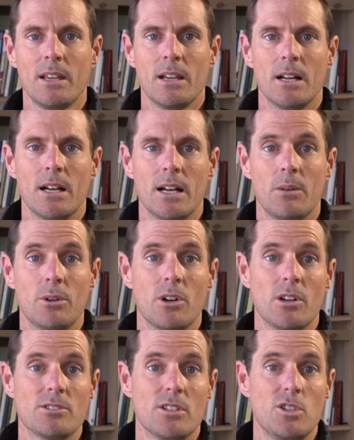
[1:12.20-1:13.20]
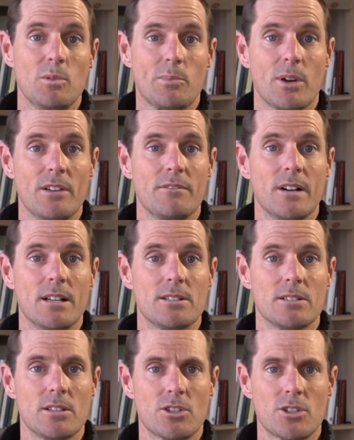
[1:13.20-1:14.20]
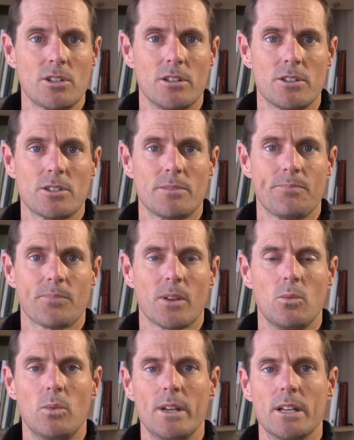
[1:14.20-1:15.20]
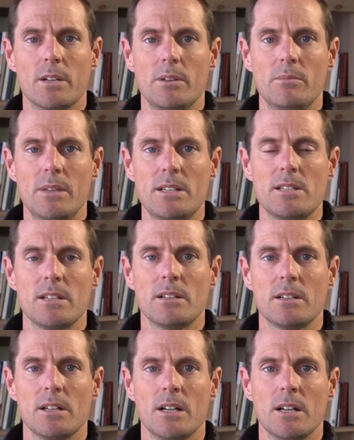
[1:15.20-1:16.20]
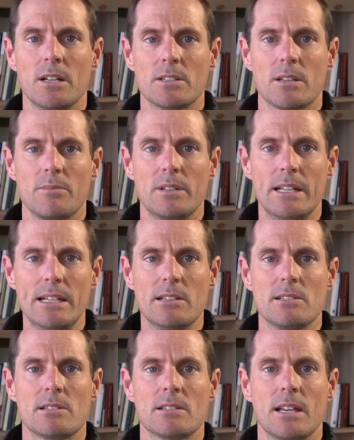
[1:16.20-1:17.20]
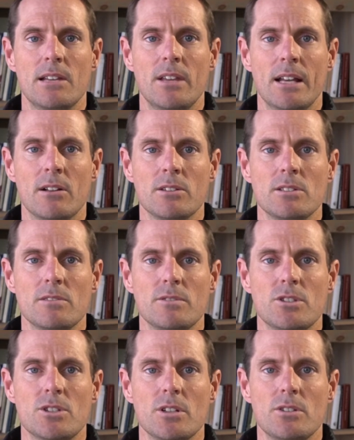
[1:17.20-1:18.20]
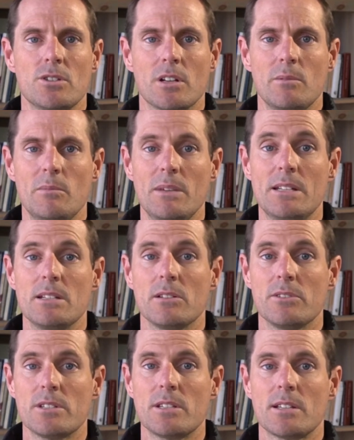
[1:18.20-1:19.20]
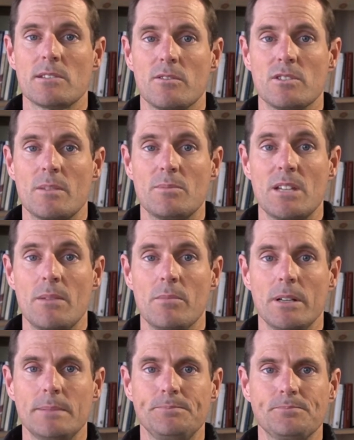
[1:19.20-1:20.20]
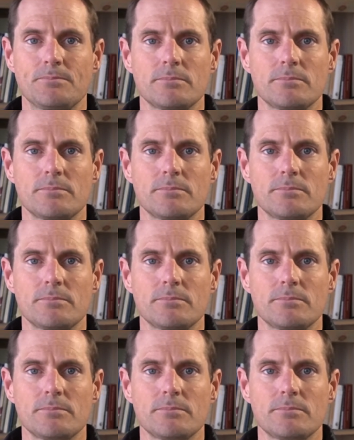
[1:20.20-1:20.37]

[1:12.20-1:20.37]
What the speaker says: I would ask that you would pray for us as a church. We're going to be meeting some leaders and the elders of the church. We're going to be meeting on the 6th of September.